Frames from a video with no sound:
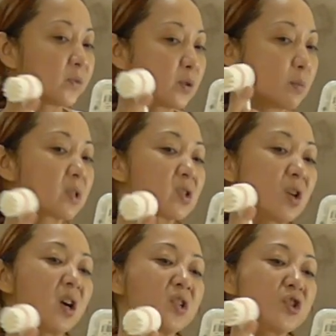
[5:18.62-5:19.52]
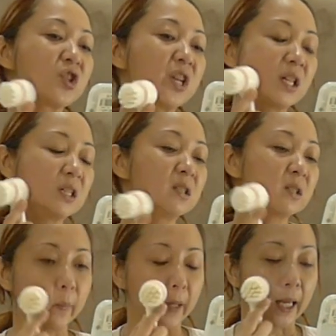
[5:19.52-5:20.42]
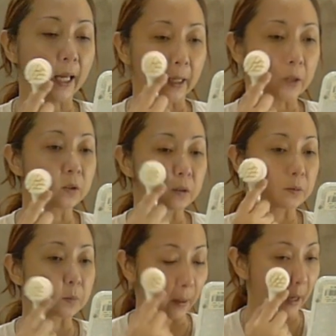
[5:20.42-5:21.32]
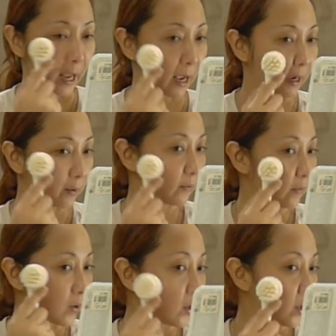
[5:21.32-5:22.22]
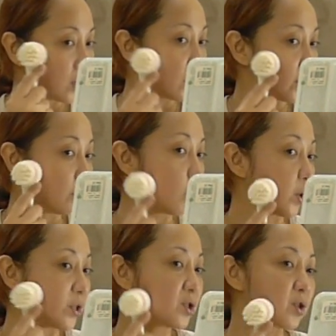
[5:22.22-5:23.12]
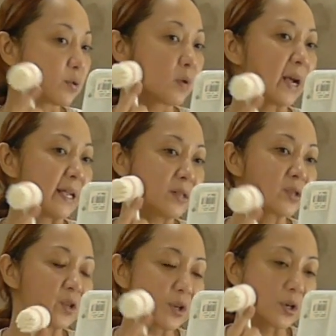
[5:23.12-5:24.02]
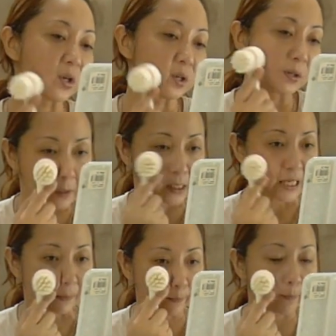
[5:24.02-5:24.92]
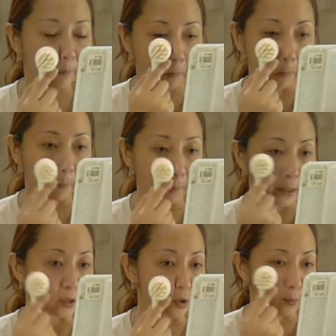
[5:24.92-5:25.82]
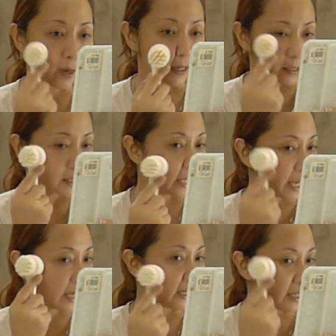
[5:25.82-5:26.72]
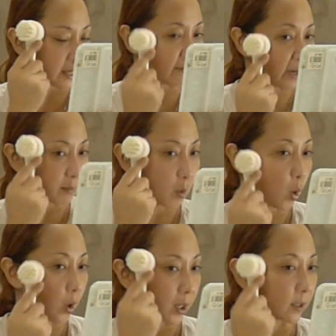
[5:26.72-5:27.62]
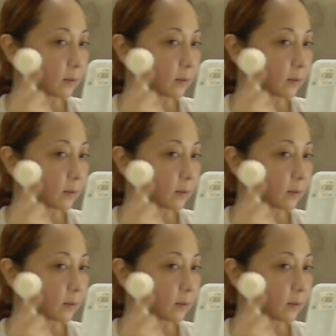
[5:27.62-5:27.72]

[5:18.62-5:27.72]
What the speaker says: to massage it and have the moisturizer seep into my skin even more.